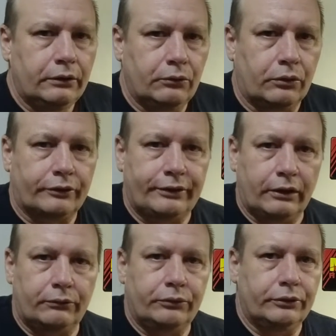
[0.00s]
works
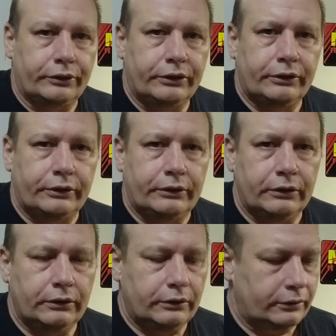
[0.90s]
out real good.
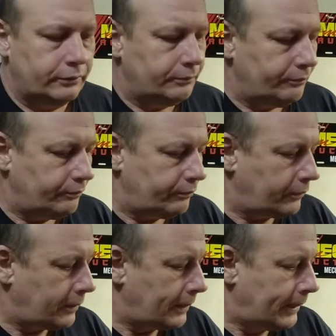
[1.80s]

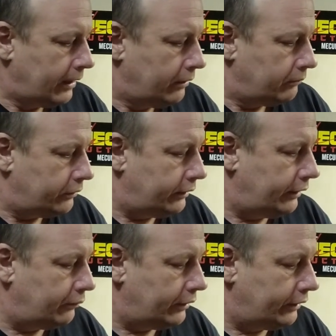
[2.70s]
But
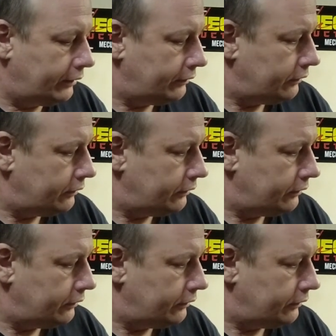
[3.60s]
anyway,